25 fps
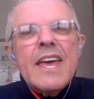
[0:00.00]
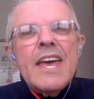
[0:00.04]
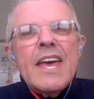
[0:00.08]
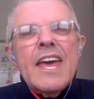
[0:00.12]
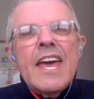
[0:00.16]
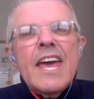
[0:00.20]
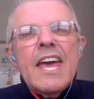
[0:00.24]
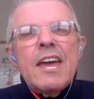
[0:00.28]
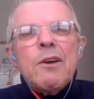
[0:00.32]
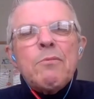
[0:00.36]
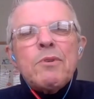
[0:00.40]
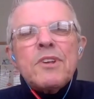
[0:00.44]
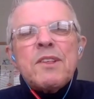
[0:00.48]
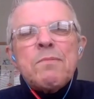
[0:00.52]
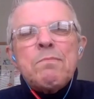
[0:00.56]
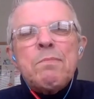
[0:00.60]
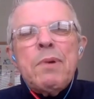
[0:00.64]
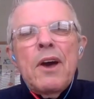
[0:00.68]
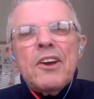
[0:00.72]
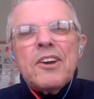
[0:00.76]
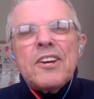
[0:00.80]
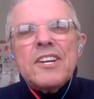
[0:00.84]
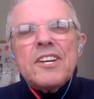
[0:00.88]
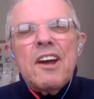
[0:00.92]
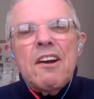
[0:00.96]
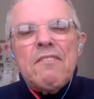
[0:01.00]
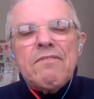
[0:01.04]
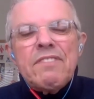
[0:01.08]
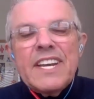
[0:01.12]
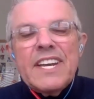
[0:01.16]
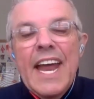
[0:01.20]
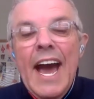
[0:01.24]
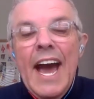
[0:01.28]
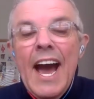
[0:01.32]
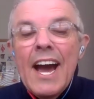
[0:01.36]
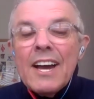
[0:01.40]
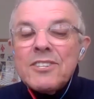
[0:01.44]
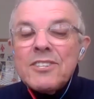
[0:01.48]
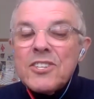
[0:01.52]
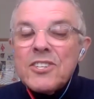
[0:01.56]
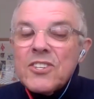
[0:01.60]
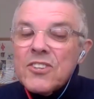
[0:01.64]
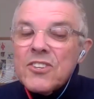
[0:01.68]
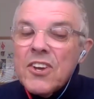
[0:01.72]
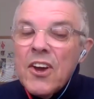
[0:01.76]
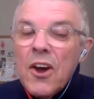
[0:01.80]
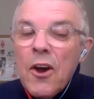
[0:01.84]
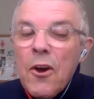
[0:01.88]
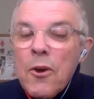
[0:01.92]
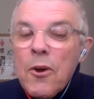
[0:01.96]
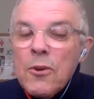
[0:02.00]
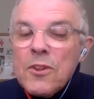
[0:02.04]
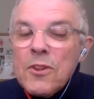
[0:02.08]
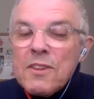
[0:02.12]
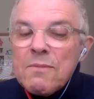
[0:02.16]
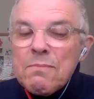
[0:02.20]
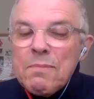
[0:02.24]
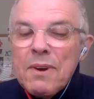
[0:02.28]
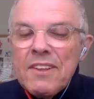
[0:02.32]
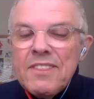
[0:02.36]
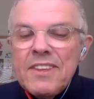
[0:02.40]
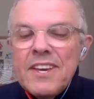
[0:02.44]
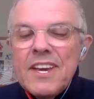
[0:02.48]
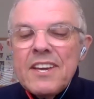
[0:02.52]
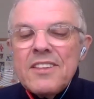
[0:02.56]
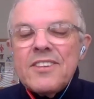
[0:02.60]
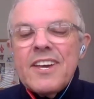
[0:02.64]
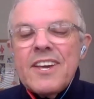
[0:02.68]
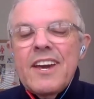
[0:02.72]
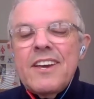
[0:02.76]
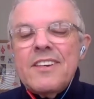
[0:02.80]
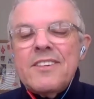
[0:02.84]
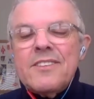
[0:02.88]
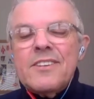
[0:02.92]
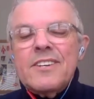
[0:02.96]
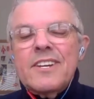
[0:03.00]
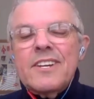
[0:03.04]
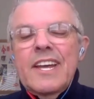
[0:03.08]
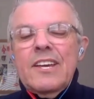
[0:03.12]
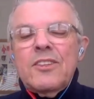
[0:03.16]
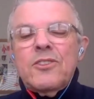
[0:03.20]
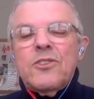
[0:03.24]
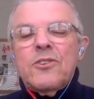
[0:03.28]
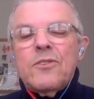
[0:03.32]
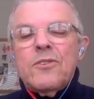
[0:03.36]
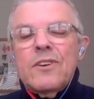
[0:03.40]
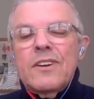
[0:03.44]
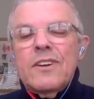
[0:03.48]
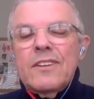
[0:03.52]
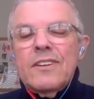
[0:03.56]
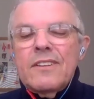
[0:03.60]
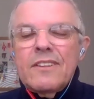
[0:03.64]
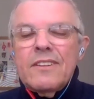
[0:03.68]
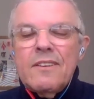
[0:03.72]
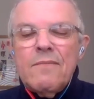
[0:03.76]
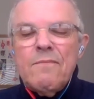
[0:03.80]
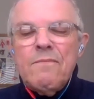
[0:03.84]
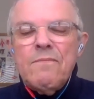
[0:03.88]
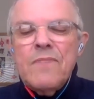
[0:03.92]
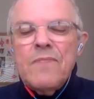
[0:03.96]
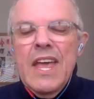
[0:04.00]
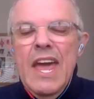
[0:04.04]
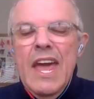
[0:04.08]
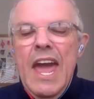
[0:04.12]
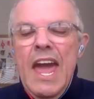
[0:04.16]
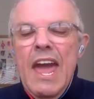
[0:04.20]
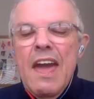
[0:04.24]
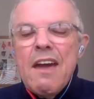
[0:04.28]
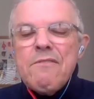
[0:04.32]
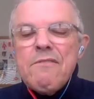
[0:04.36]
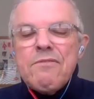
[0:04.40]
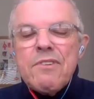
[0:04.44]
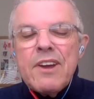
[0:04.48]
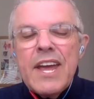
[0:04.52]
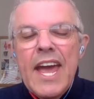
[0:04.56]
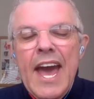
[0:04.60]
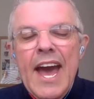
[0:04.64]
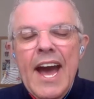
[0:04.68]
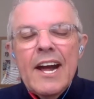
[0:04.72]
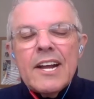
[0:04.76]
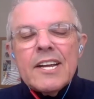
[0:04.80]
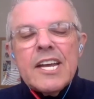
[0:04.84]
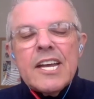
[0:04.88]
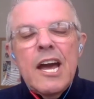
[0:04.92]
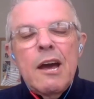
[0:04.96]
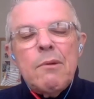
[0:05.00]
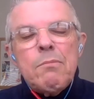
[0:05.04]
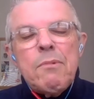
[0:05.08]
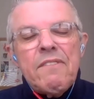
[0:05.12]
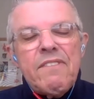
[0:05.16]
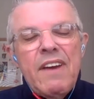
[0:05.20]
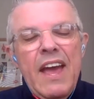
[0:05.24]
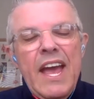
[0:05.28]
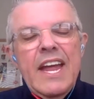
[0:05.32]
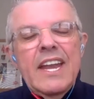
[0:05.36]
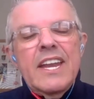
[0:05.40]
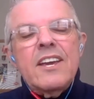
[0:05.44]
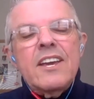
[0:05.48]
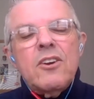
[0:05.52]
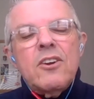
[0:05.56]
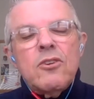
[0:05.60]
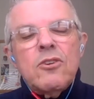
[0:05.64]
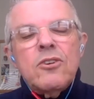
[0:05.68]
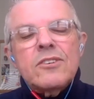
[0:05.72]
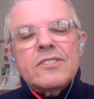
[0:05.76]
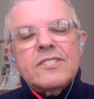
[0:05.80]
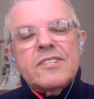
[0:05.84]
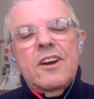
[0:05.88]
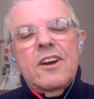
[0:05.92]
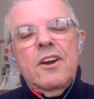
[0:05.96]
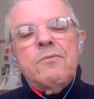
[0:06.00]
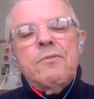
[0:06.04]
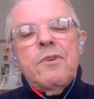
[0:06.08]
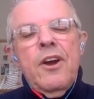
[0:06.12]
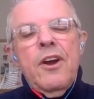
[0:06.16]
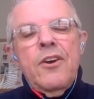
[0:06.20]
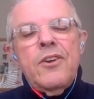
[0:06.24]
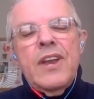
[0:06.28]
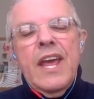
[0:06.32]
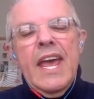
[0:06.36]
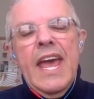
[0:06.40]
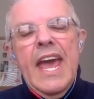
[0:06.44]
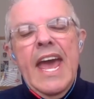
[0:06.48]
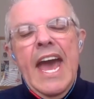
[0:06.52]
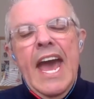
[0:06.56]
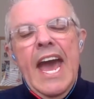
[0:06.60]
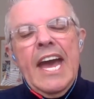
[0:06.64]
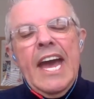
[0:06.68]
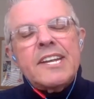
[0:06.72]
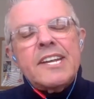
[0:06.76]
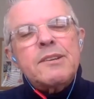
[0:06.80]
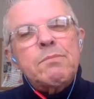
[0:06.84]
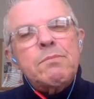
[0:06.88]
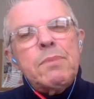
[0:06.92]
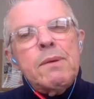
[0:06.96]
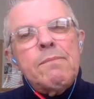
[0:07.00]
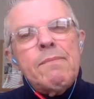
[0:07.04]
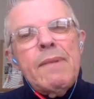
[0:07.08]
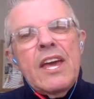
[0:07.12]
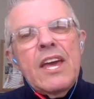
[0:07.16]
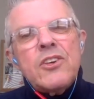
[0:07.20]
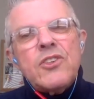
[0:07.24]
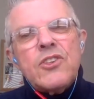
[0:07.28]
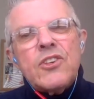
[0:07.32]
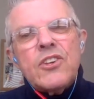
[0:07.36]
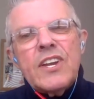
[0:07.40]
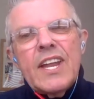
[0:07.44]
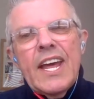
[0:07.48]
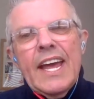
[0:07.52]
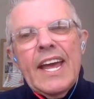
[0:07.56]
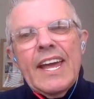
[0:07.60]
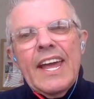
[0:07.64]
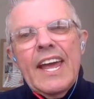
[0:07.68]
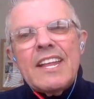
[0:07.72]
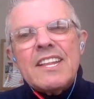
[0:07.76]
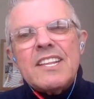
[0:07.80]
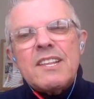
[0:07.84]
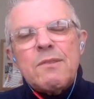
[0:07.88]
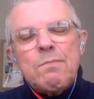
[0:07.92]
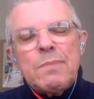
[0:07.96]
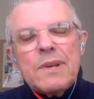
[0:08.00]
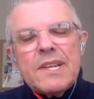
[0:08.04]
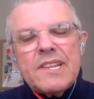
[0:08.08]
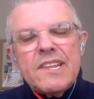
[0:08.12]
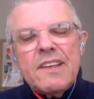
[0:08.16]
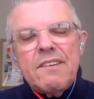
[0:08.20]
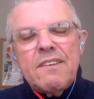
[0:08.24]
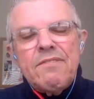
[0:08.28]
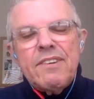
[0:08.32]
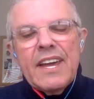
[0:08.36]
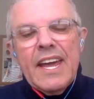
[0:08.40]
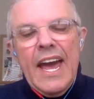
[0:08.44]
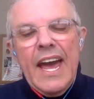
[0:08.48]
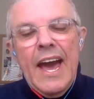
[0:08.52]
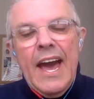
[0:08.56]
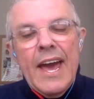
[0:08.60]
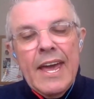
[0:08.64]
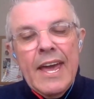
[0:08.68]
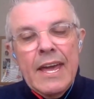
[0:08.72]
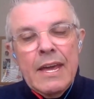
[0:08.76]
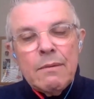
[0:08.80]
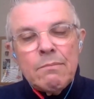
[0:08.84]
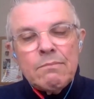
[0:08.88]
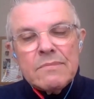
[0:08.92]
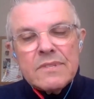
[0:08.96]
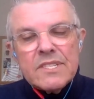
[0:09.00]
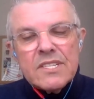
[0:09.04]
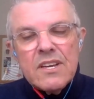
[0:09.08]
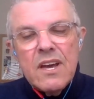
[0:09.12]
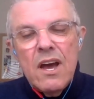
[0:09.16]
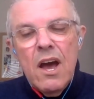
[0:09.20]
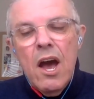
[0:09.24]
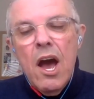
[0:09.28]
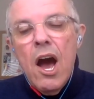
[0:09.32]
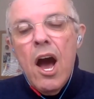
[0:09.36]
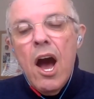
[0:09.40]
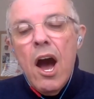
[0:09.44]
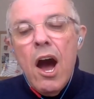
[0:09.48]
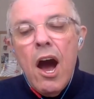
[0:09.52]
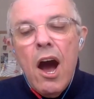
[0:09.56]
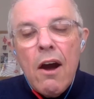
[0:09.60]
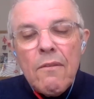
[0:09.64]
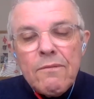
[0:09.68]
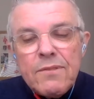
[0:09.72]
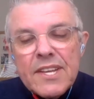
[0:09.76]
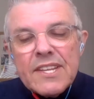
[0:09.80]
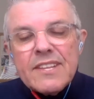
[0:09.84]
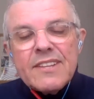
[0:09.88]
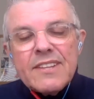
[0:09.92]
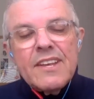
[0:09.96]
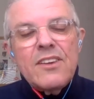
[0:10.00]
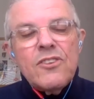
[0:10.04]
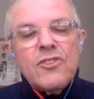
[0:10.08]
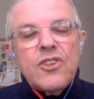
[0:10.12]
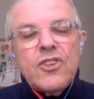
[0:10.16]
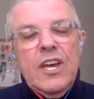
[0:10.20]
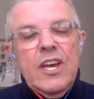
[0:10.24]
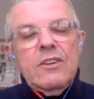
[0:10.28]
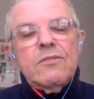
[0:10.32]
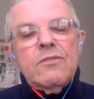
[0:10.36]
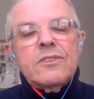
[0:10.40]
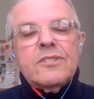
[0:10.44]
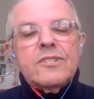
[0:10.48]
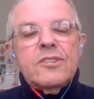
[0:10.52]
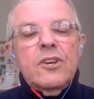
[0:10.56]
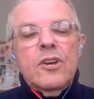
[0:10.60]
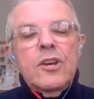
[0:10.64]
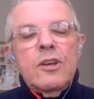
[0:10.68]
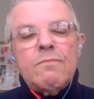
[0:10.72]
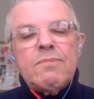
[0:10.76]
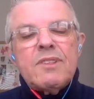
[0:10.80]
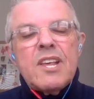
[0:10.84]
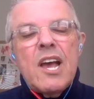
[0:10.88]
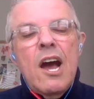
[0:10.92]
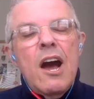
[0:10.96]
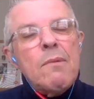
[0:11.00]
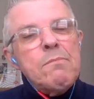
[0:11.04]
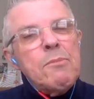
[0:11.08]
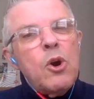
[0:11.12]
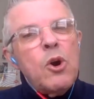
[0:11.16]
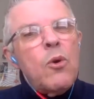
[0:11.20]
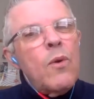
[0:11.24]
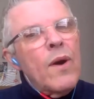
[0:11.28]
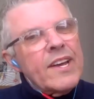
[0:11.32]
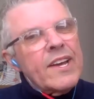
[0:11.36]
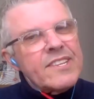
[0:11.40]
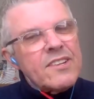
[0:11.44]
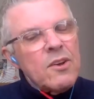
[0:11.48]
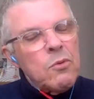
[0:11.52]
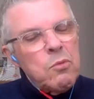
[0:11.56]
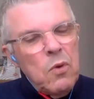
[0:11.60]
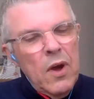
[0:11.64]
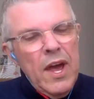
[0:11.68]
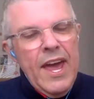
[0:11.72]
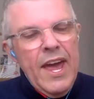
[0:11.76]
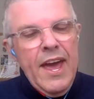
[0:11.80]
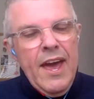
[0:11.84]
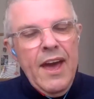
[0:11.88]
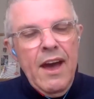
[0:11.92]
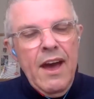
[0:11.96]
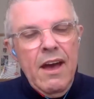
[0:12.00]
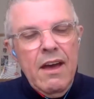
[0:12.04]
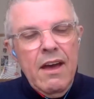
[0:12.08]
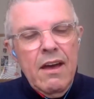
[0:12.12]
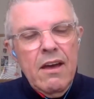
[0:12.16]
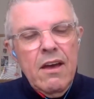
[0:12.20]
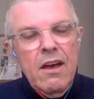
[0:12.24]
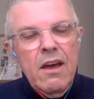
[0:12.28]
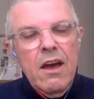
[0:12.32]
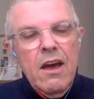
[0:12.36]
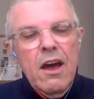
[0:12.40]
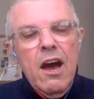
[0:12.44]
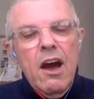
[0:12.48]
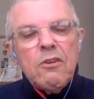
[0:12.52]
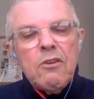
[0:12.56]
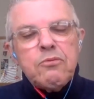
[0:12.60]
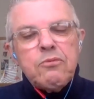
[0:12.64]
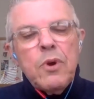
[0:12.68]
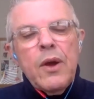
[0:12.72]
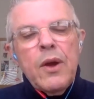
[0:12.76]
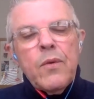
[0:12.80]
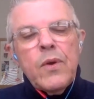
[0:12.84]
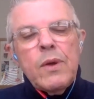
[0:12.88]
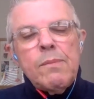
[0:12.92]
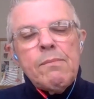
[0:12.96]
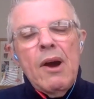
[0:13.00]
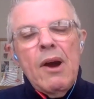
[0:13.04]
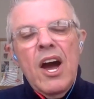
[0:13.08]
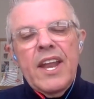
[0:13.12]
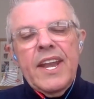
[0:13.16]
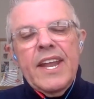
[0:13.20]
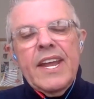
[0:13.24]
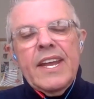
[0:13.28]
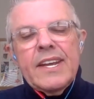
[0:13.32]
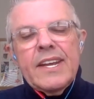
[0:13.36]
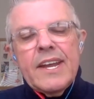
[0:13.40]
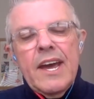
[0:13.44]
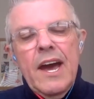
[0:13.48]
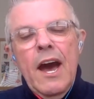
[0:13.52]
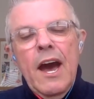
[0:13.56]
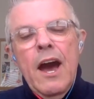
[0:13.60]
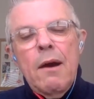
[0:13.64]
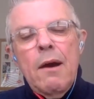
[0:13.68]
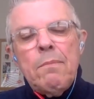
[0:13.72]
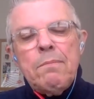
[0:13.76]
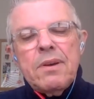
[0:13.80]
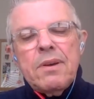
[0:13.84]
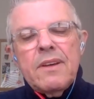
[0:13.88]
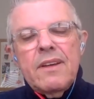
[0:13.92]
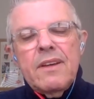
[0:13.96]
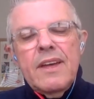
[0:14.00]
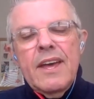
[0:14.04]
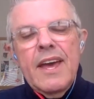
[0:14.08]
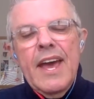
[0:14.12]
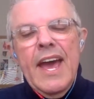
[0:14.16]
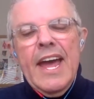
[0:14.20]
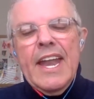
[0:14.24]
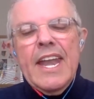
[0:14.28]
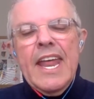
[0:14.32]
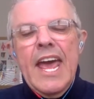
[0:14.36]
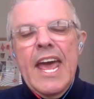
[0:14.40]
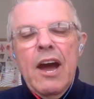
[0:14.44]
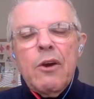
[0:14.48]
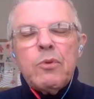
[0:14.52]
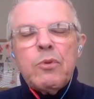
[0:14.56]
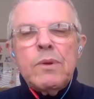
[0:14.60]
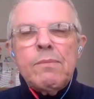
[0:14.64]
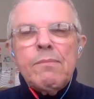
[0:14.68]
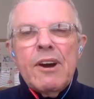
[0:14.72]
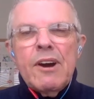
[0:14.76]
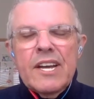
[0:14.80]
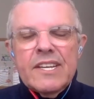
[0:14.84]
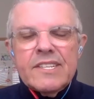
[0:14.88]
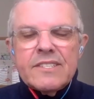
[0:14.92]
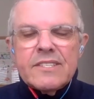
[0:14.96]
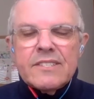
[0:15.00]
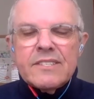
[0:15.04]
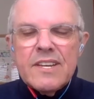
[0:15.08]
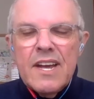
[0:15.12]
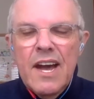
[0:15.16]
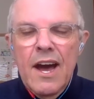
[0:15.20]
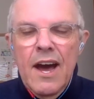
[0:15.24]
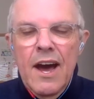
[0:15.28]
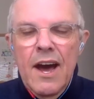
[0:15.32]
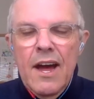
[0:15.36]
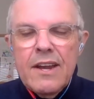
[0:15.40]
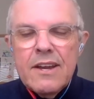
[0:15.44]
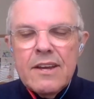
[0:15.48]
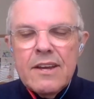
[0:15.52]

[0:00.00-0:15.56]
It was spoken of in hushed tones by the education lecturer. Every outcome of any course I wrote had to be measured against specific aims. Obviously, in general terms, I'm always aware of where we might end up and how we might start.